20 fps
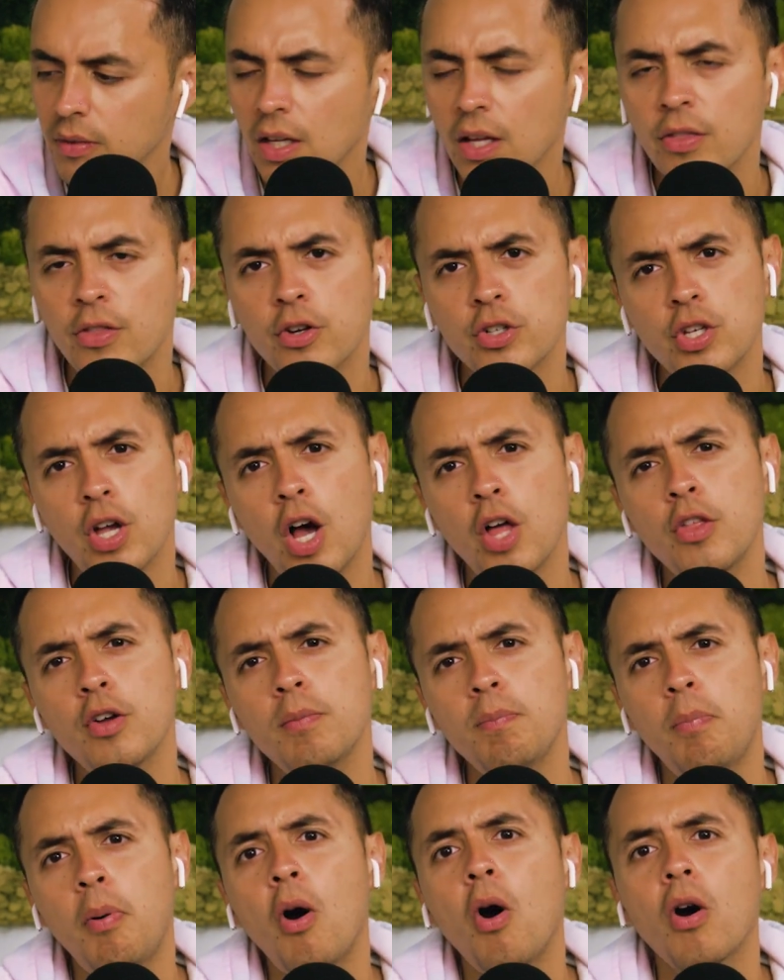there's other
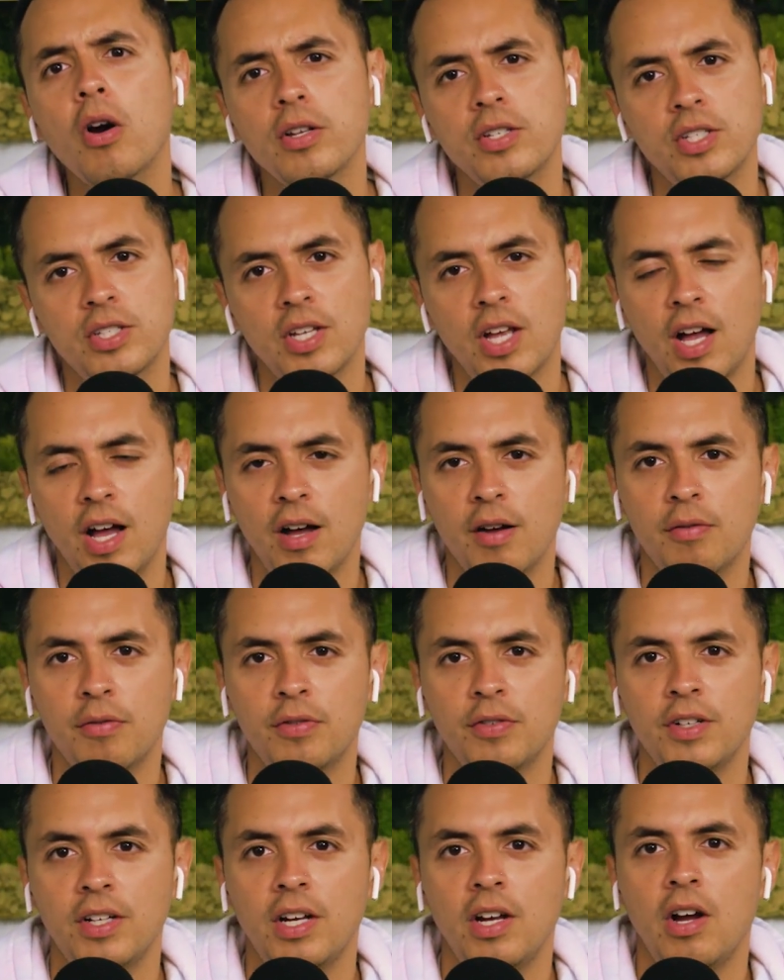parts
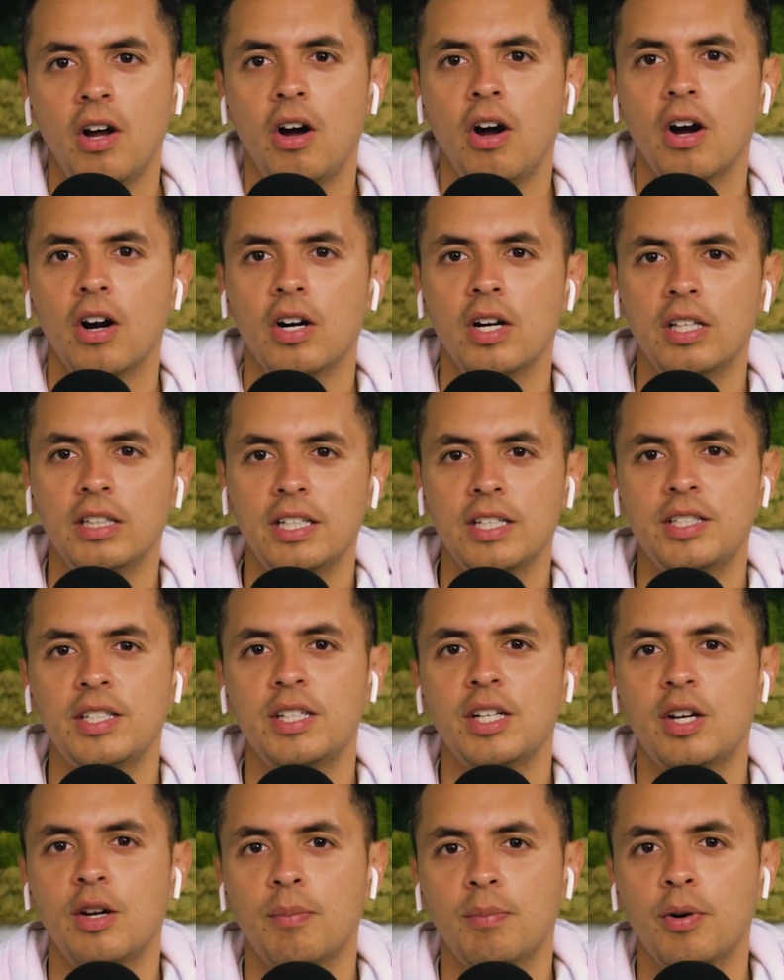of our
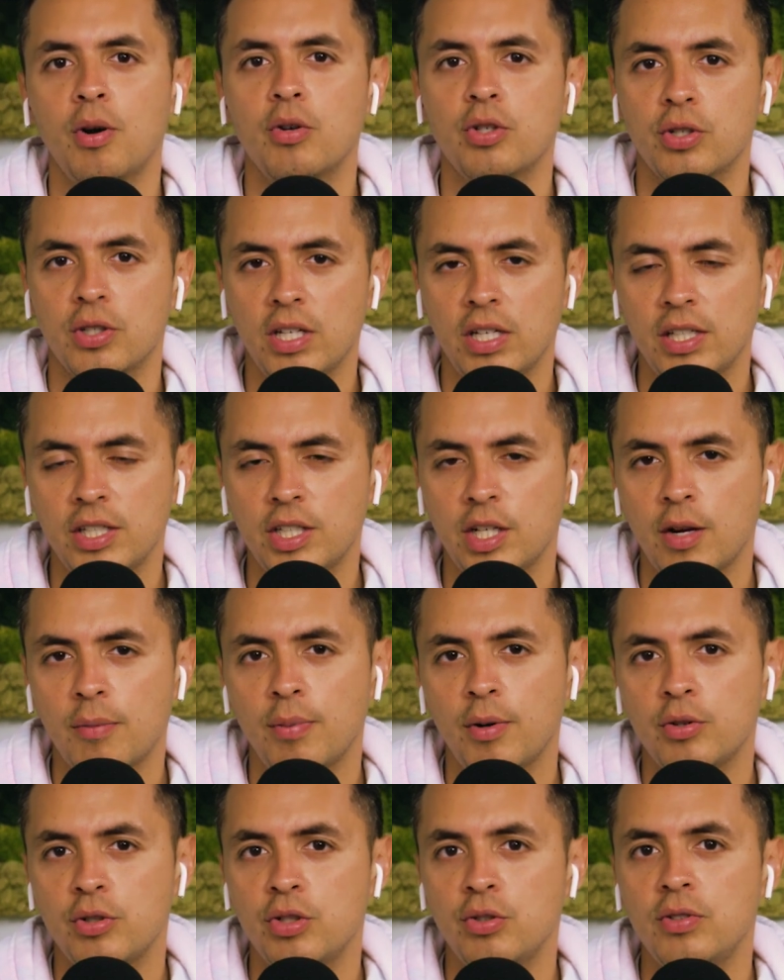holistic approach or the holistic
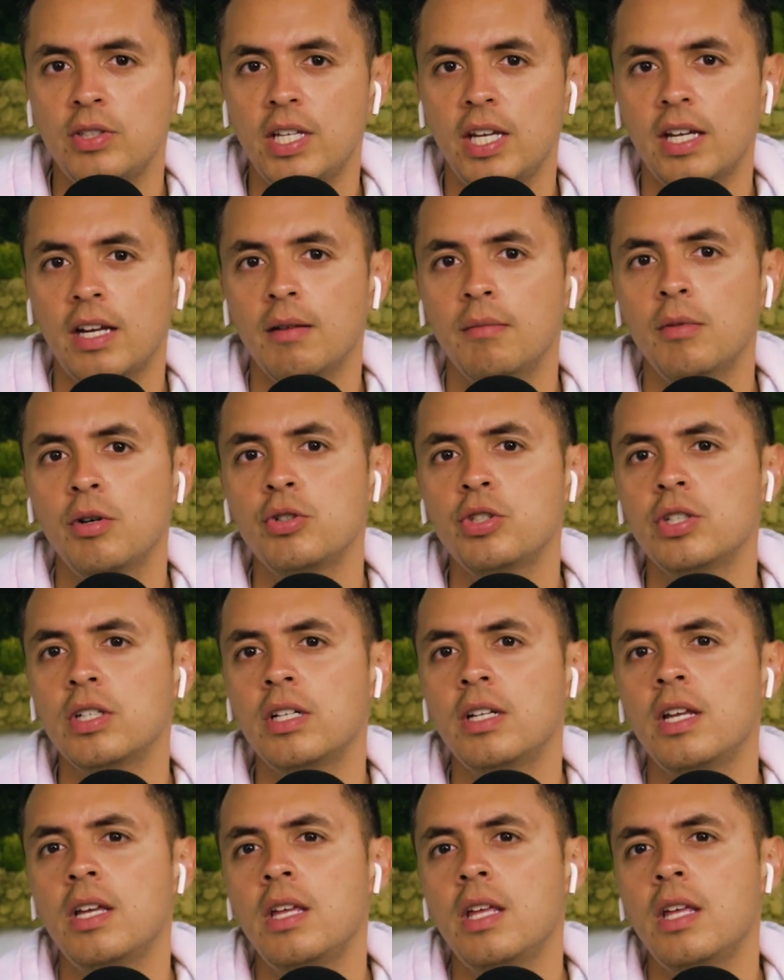approach you take at MOCEAN